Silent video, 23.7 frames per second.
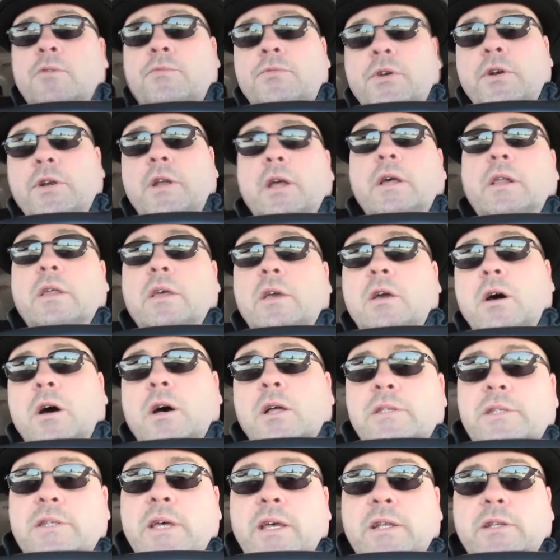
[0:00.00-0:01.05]
for daily
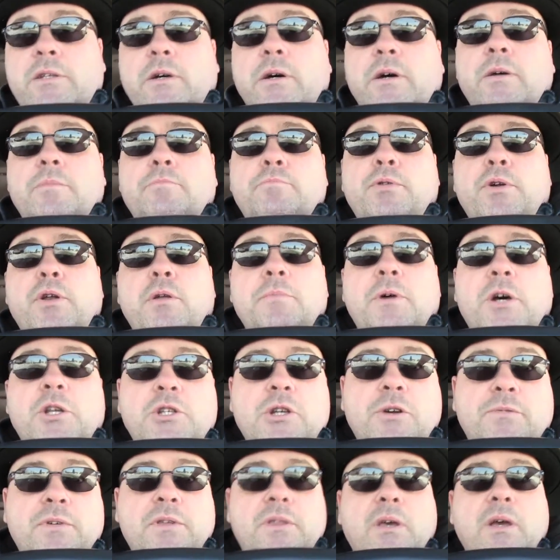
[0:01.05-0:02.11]
content on pretty much
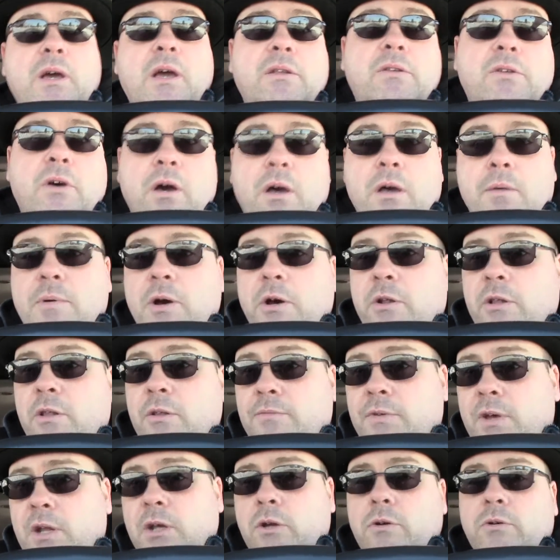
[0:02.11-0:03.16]
everything I talk about in the
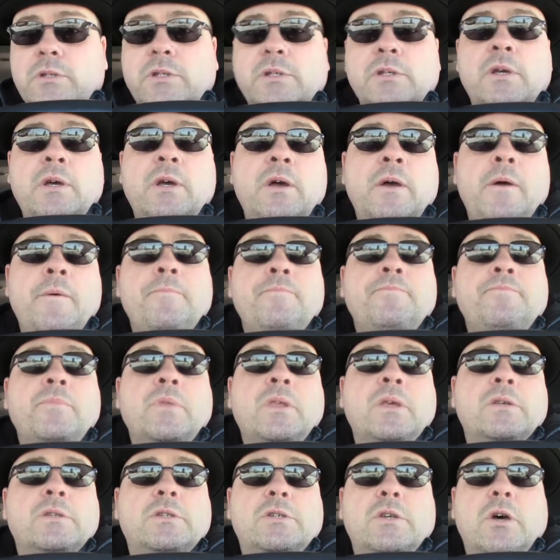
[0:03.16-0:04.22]
videos.
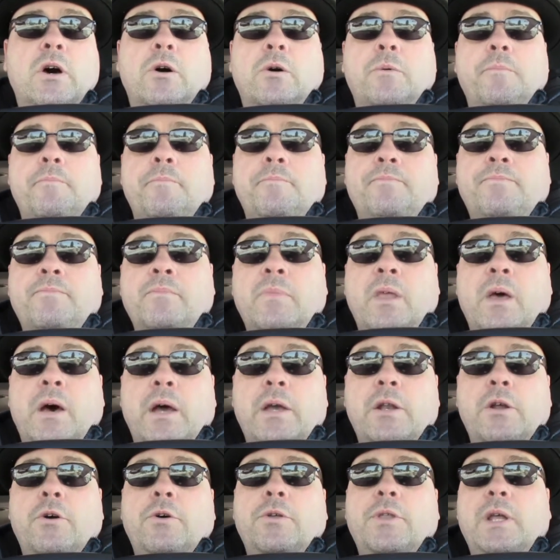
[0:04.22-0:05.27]
So I
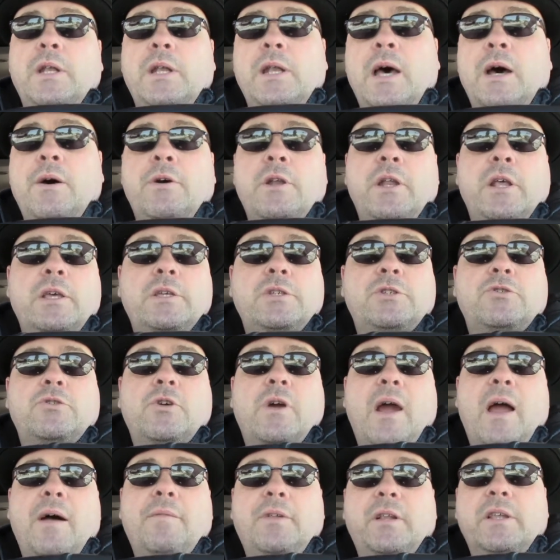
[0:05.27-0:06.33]
know that nowadays
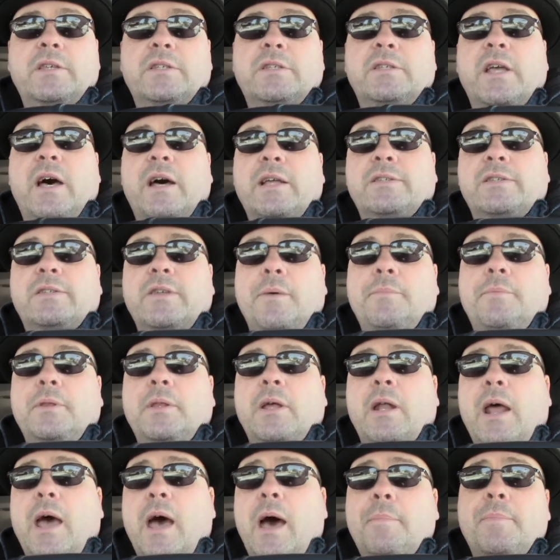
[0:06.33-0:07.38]
travel is not something
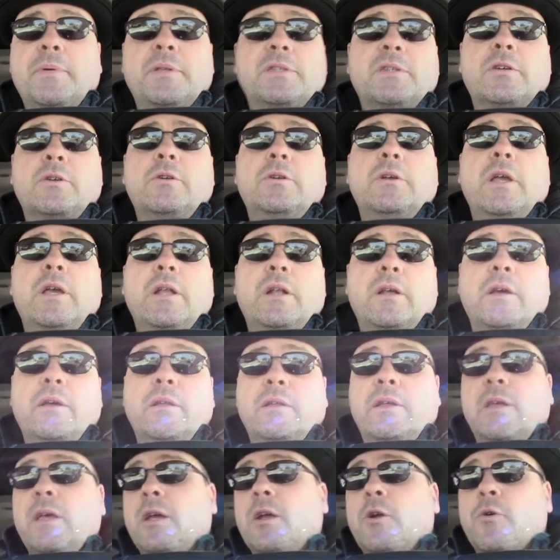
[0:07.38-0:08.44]
that happens
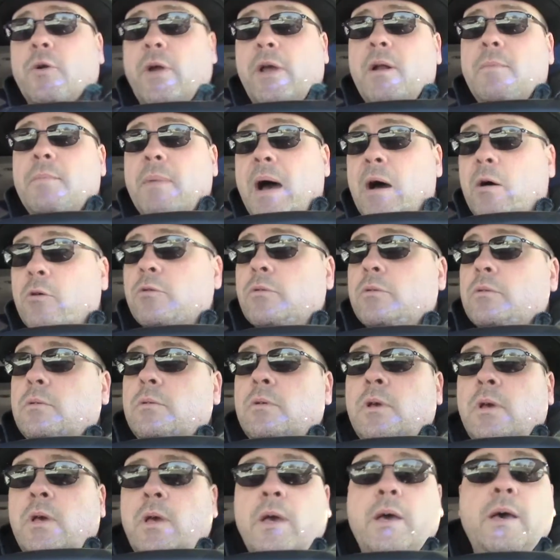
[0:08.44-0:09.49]
in great amount,
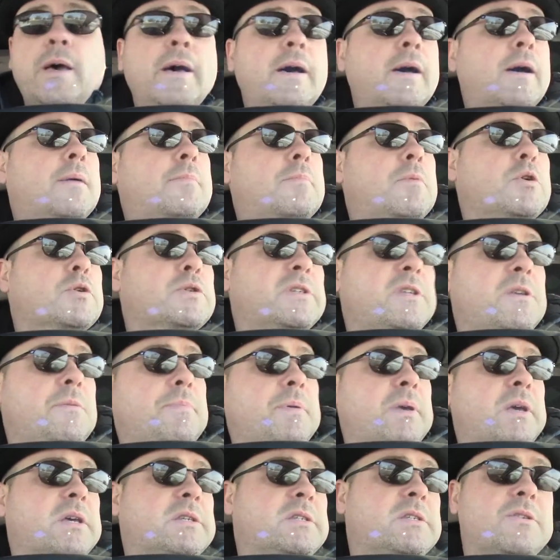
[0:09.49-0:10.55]
mostly
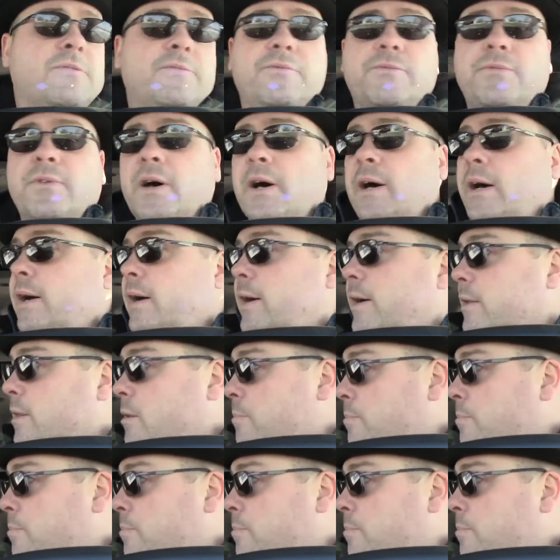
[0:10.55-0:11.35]
because of the